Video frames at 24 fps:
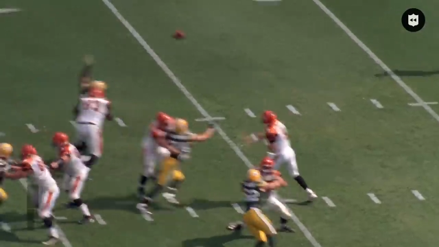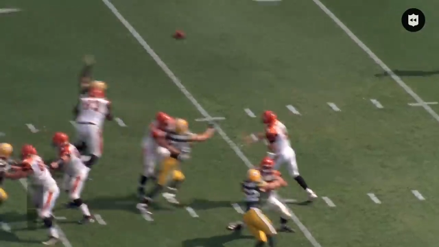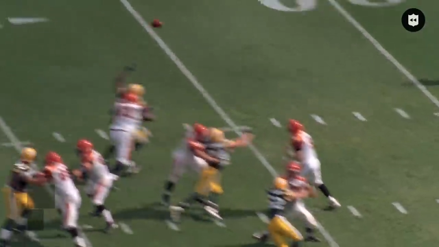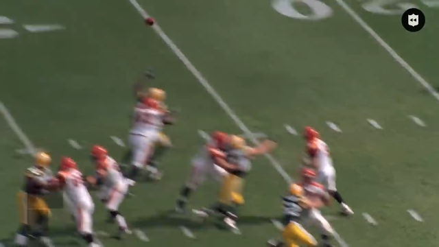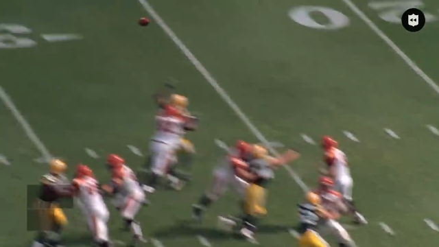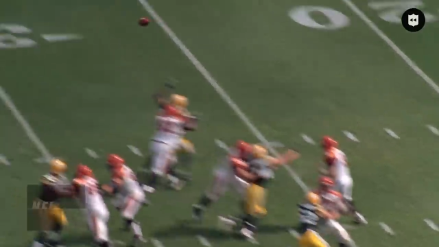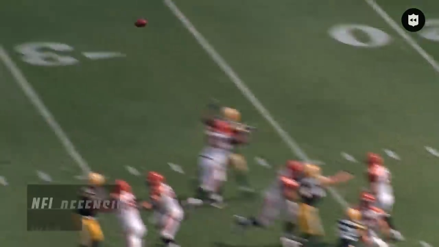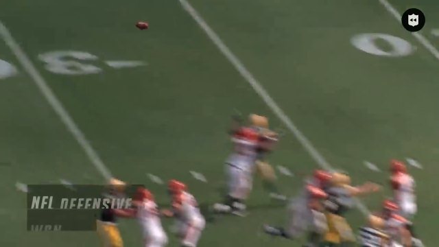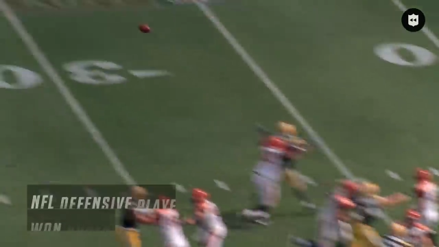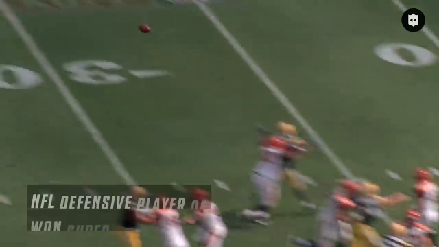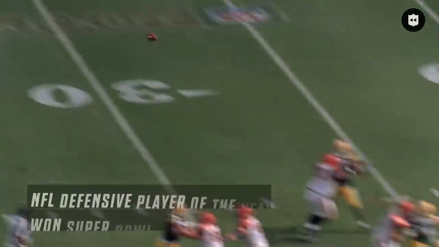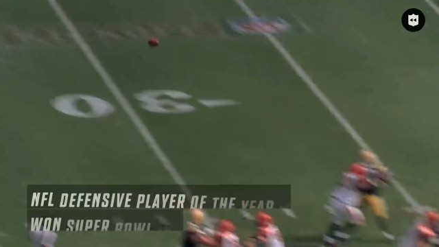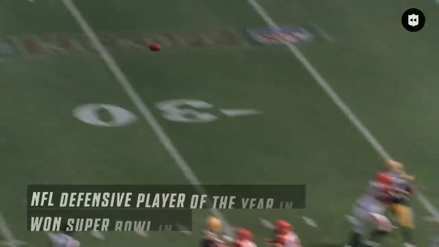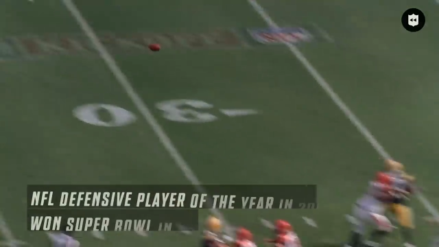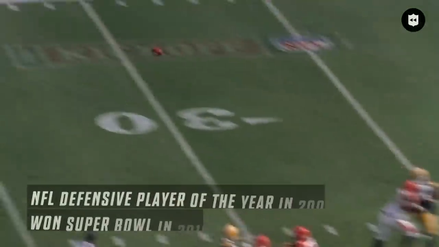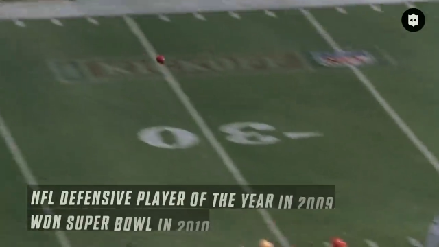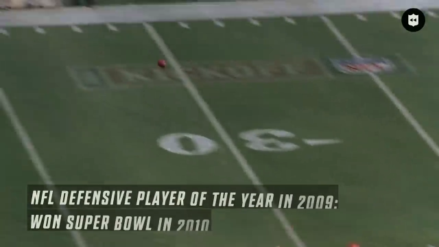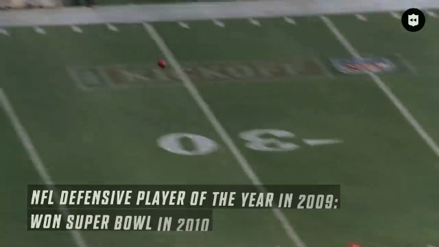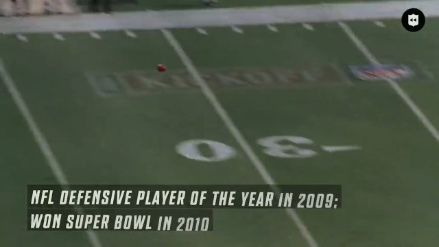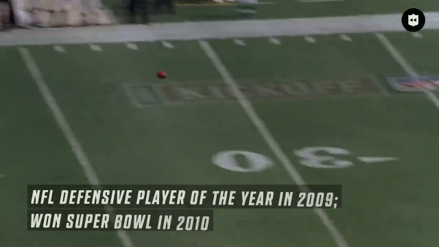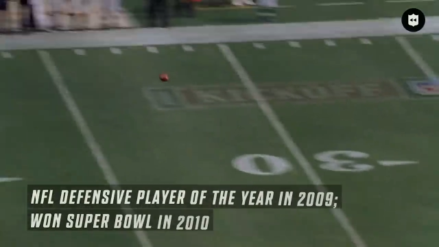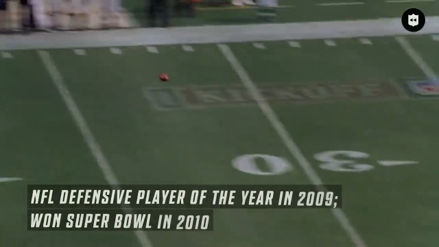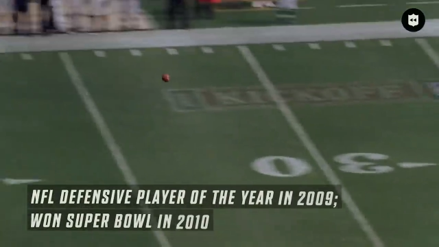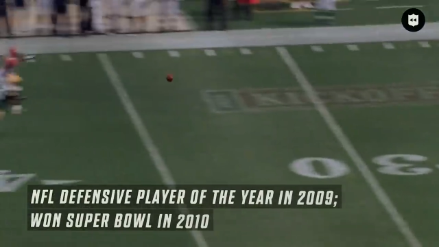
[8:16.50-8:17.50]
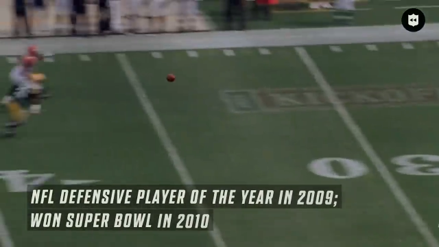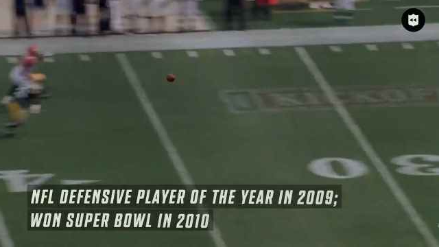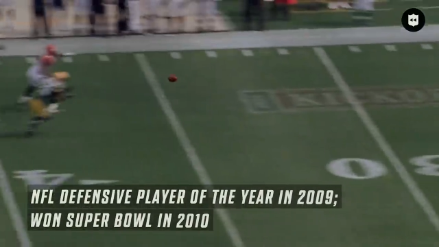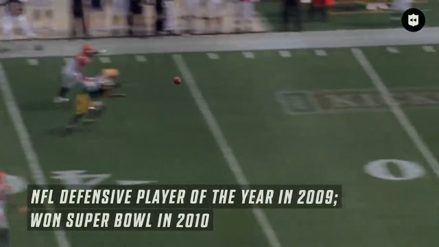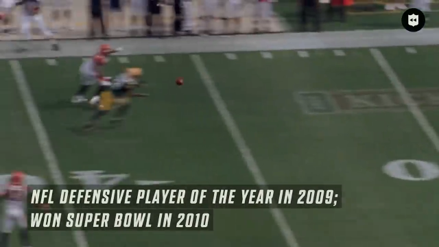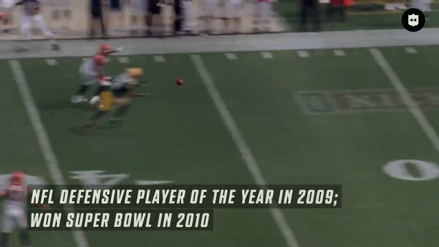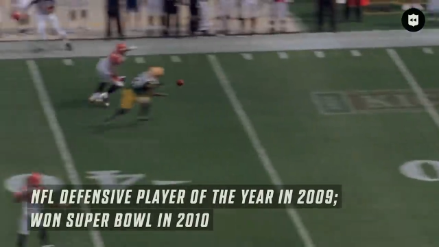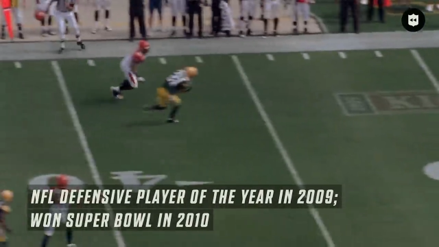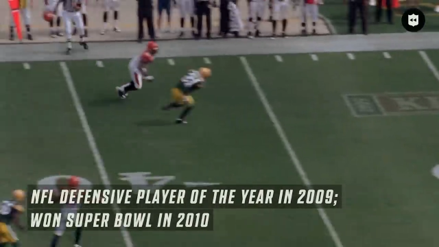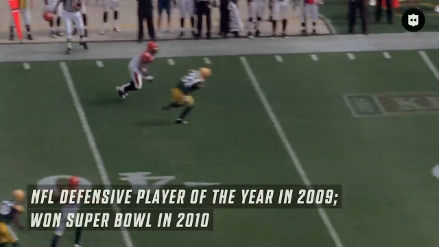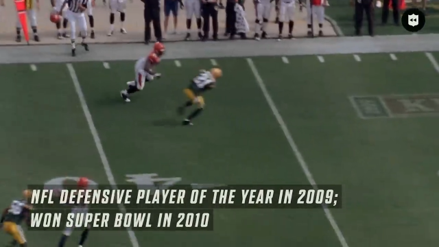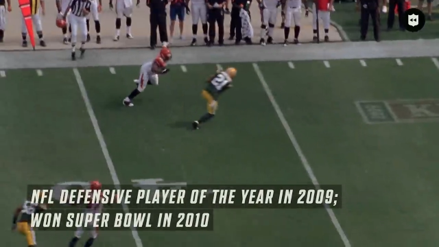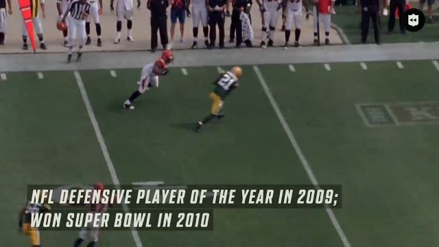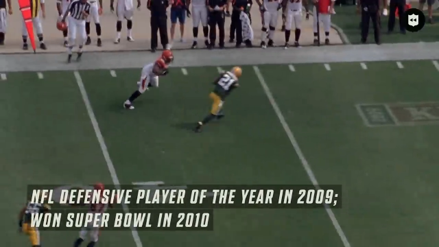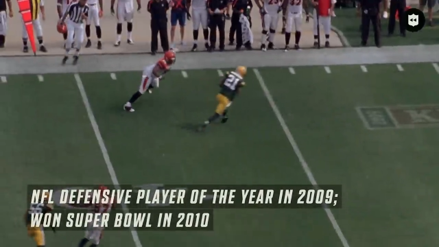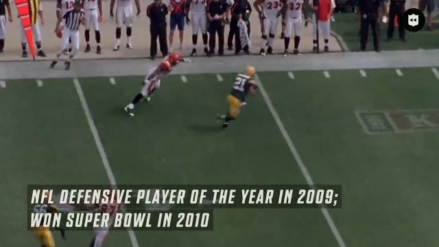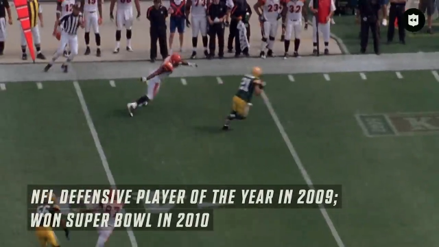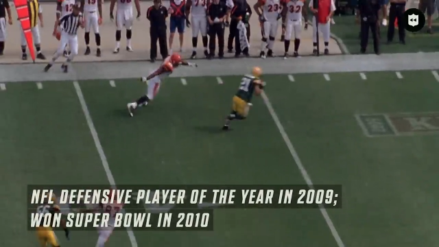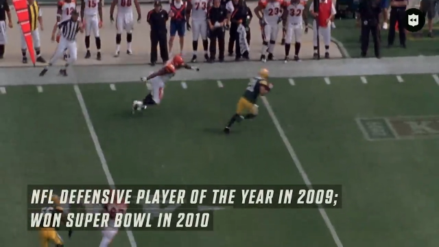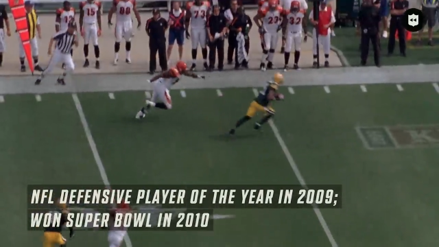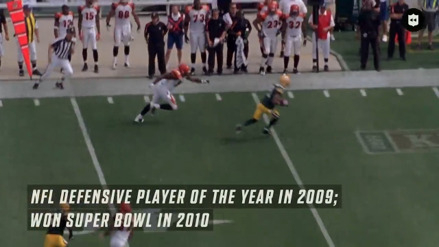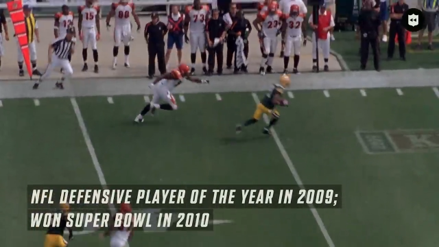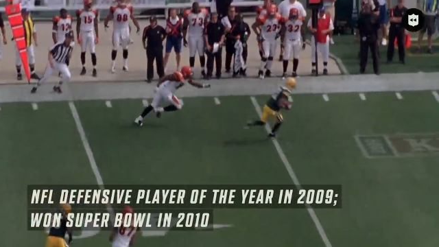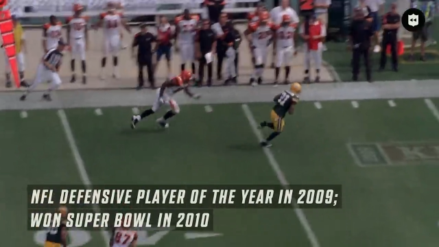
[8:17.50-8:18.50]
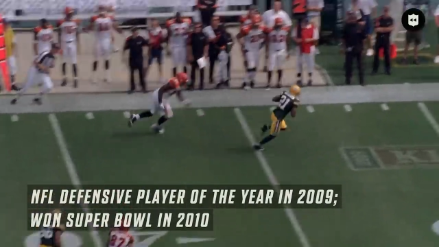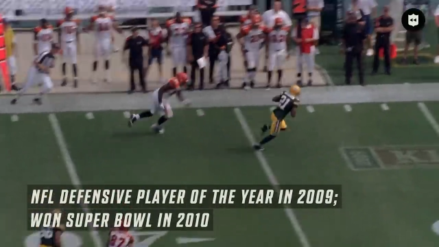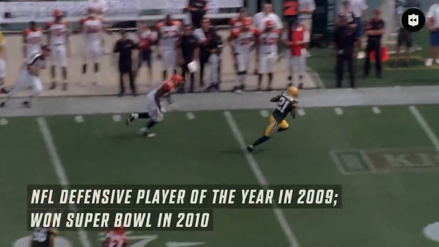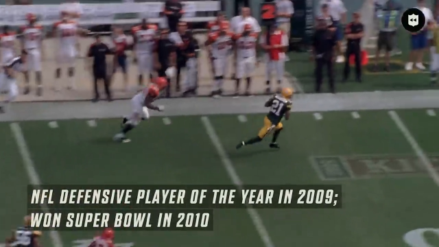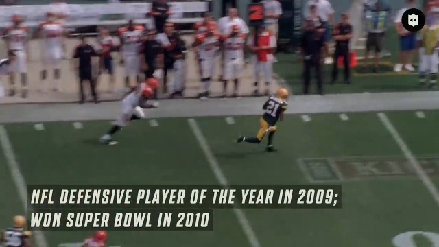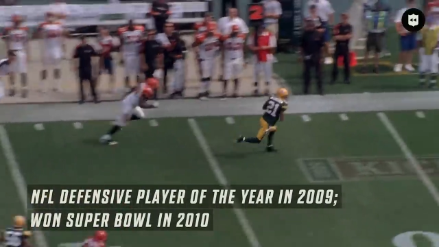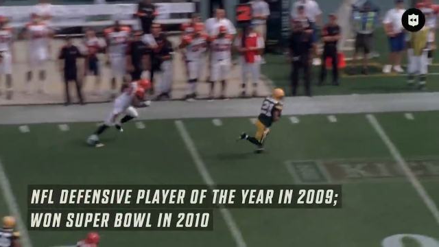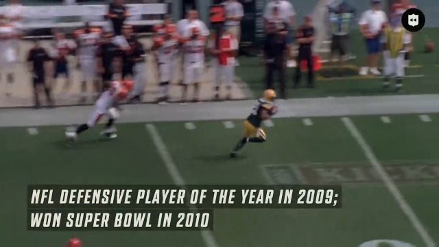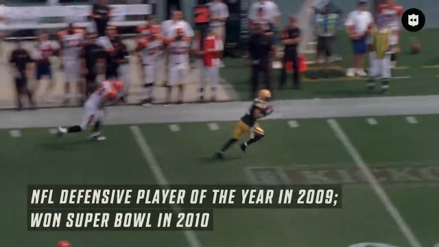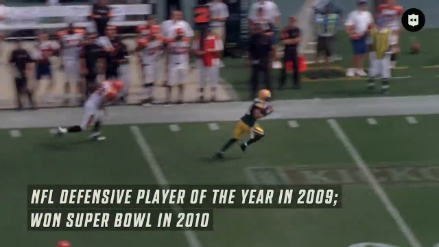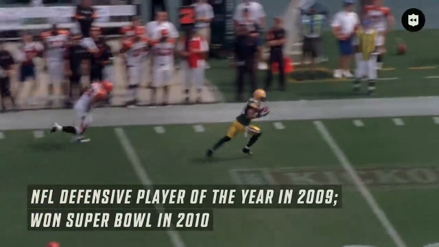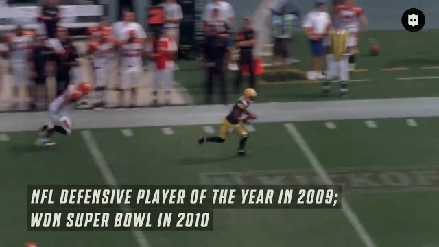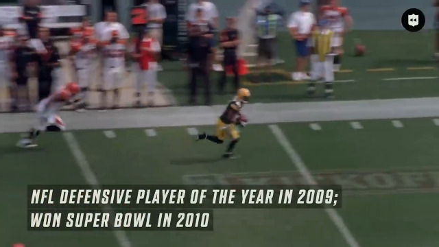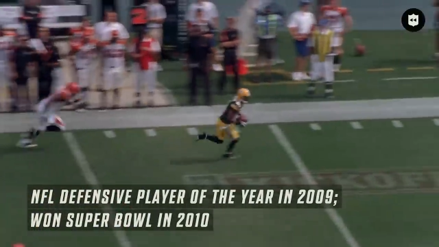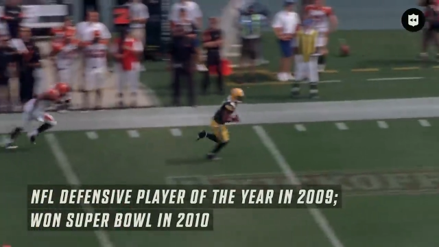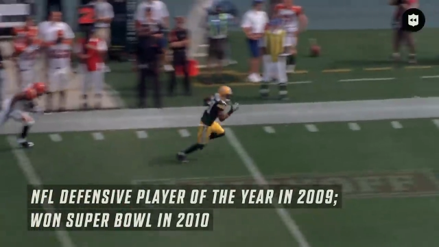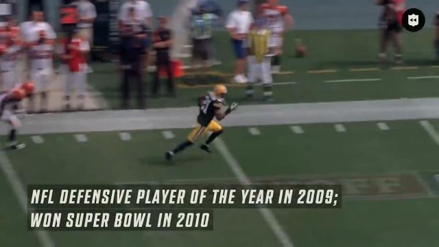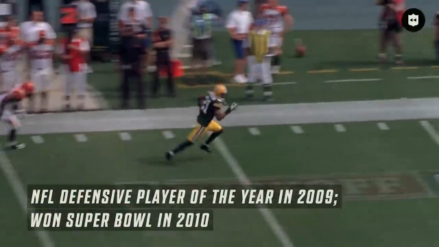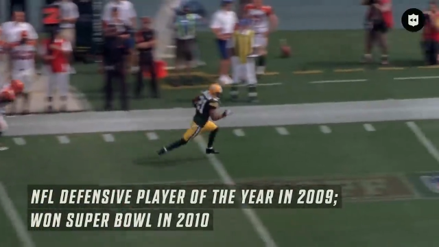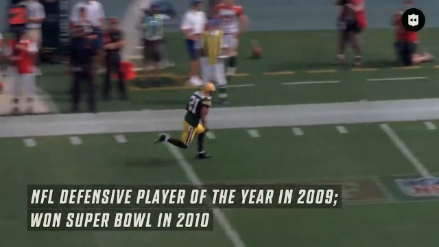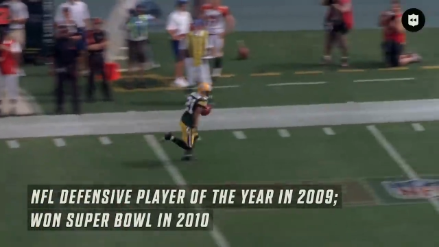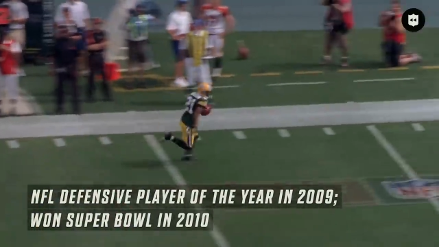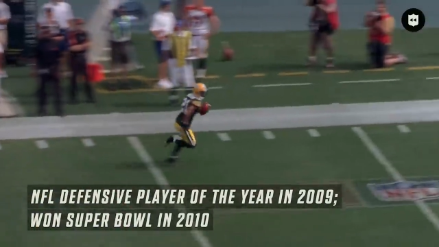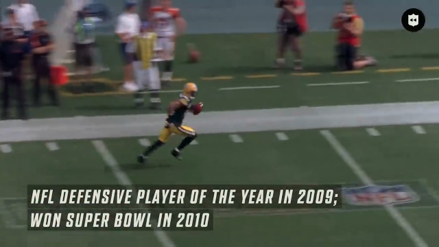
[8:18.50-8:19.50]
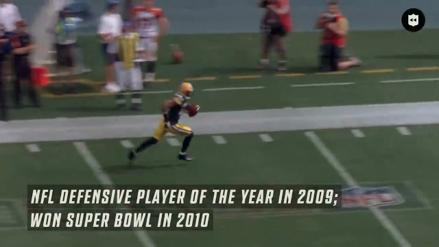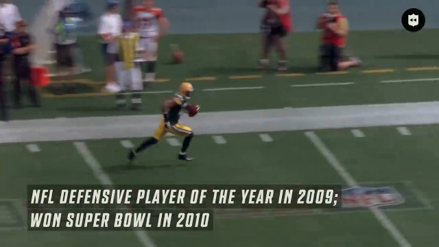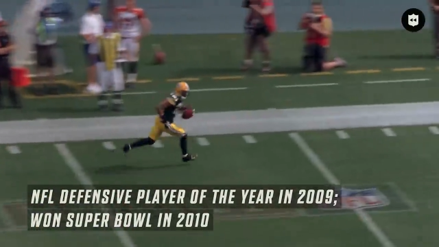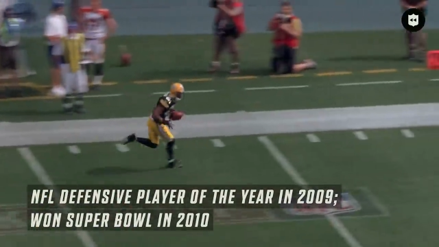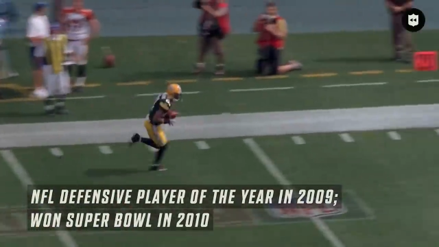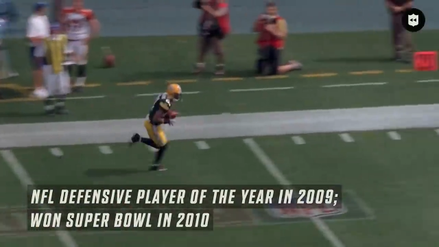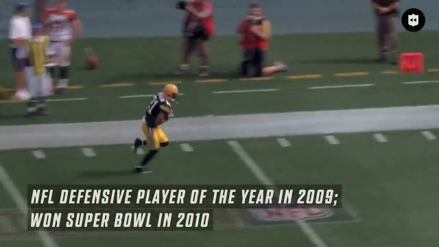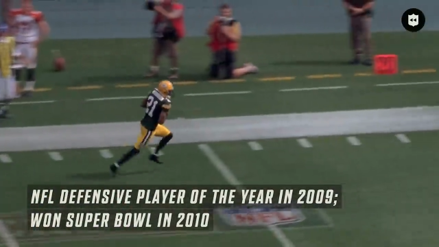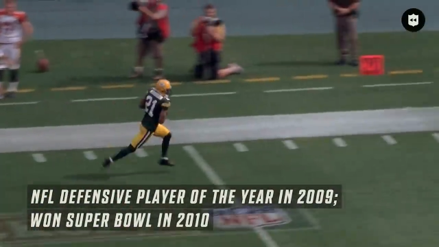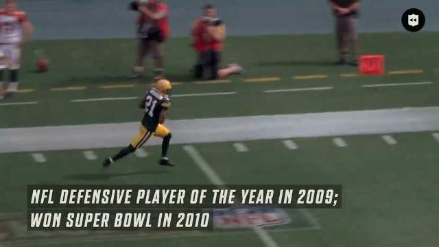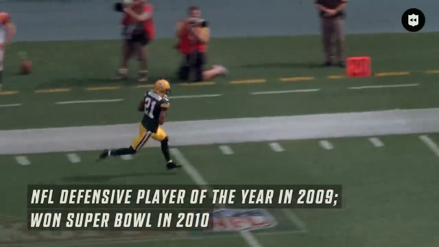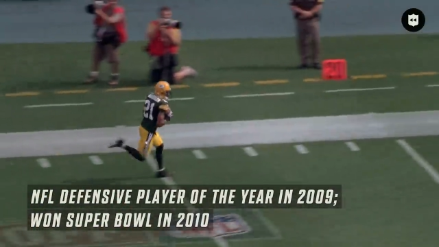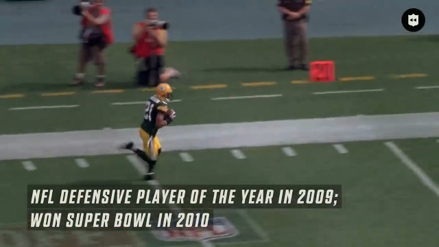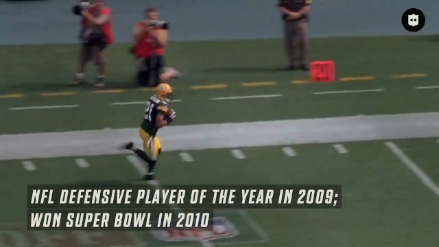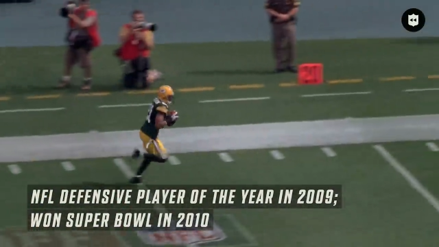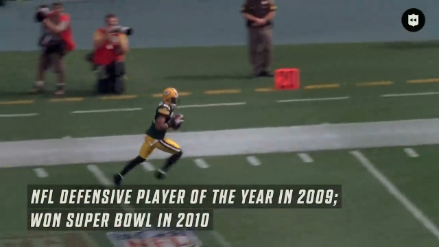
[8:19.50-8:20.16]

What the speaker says: No face is visible, so there are no lips to read.